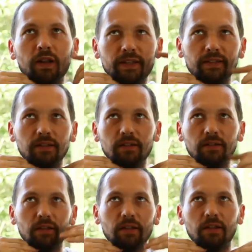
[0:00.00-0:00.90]

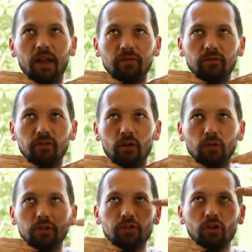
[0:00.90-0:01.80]
Listen and
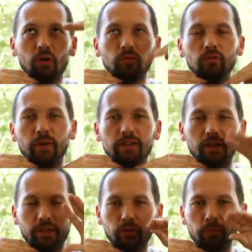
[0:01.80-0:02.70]
follow the jaw movements
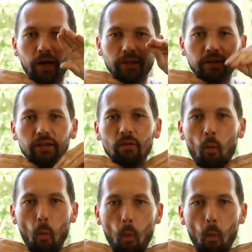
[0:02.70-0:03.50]
like you biting.